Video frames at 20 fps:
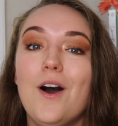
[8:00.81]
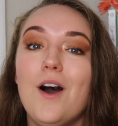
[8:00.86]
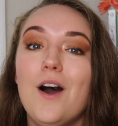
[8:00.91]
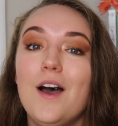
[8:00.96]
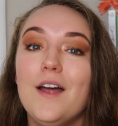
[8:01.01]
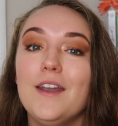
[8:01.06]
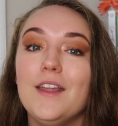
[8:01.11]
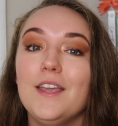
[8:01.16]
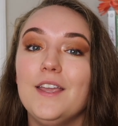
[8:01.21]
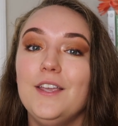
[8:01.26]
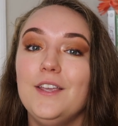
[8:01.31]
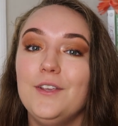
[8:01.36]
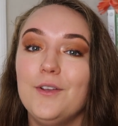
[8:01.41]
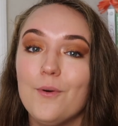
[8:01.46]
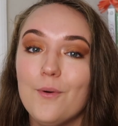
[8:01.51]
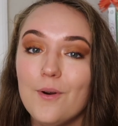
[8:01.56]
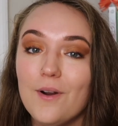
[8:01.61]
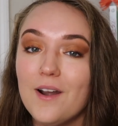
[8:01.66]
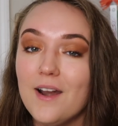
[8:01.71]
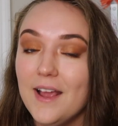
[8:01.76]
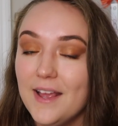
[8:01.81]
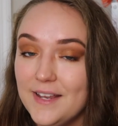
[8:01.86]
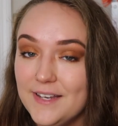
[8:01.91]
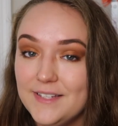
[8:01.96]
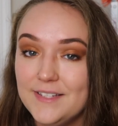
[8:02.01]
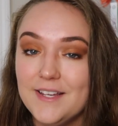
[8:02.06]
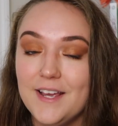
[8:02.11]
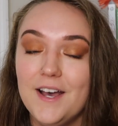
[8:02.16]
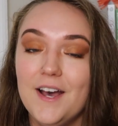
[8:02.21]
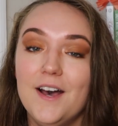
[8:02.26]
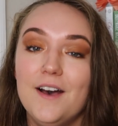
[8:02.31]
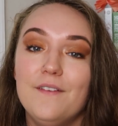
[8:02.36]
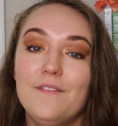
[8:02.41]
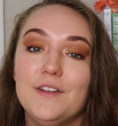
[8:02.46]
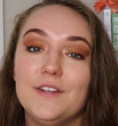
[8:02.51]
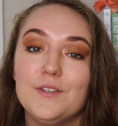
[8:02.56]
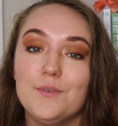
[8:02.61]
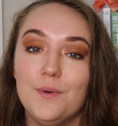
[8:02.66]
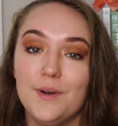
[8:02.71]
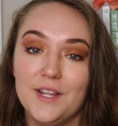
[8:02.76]
on your end of
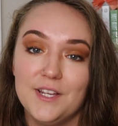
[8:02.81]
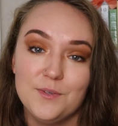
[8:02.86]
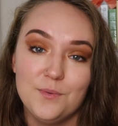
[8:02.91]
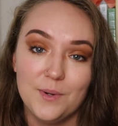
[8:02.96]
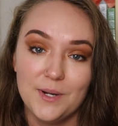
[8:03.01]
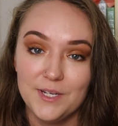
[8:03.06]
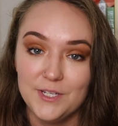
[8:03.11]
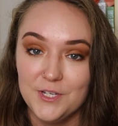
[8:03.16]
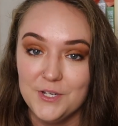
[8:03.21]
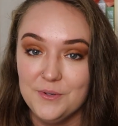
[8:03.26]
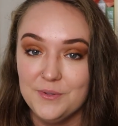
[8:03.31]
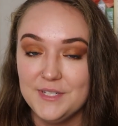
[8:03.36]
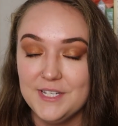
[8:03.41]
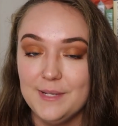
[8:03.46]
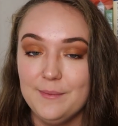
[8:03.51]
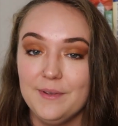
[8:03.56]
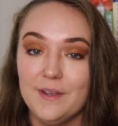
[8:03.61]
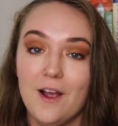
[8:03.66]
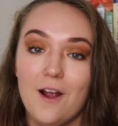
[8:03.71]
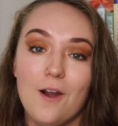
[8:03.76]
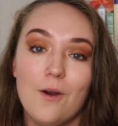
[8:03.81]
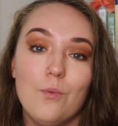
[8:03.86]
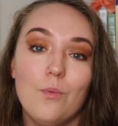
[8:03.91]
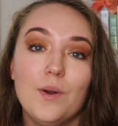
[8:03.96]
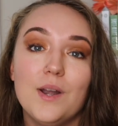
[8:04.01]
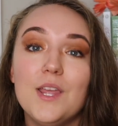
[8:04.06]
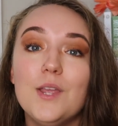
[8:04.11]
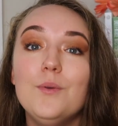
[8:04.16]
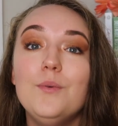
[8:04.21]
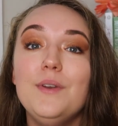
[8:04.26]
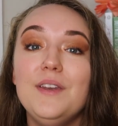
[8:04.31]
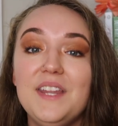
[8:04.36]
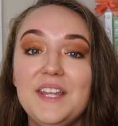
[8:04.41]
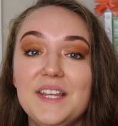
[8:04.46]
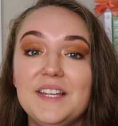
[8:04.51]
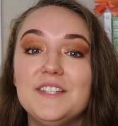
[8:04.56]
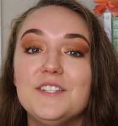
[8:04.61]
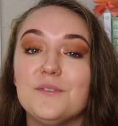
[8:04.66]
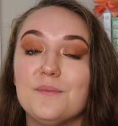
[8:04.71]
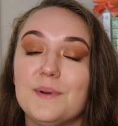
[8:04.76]
2022 TBR. What do you
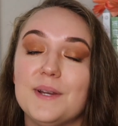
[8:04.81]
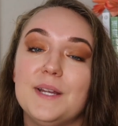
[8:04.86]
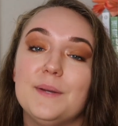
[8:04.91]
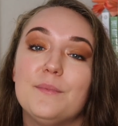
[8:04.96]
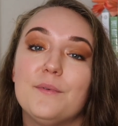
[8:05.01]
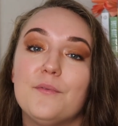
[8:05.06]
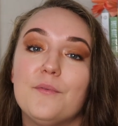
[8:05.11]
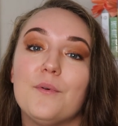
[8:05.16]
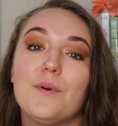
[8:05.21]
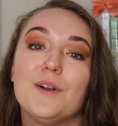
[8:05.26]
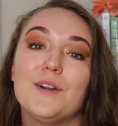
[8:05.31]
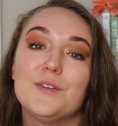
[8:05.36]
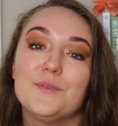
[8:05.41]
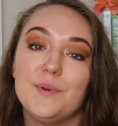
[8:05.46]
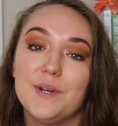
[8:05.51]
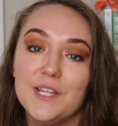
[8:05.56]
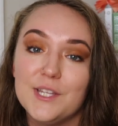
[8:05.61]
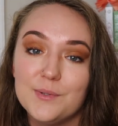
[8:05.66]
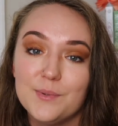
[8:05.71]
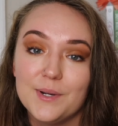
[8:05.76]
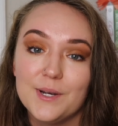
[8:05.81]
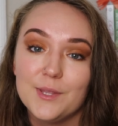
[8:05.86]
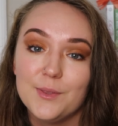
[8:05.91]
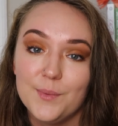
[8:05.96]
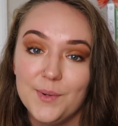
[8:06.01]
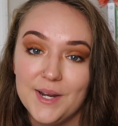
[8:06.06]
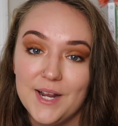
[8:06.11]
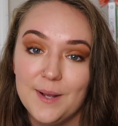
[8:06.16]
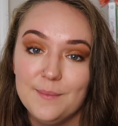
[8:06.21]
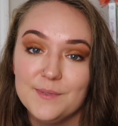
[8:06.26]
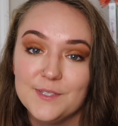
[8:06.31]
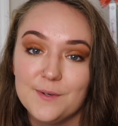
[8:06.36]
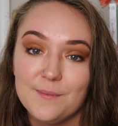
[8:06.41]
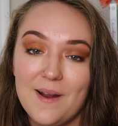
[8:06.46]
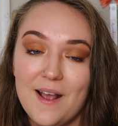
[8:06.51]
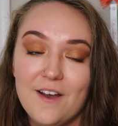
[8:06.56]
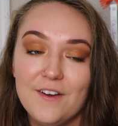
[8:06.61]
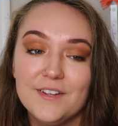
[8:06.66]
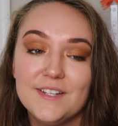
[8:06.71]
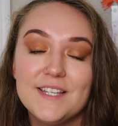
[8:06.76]
need to read before 2023 comes
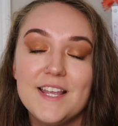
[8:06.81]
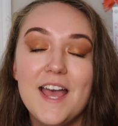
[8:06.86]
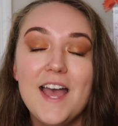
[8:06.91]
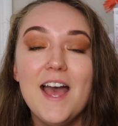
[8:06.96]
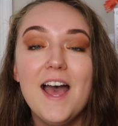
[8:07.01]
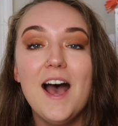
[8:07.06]
around?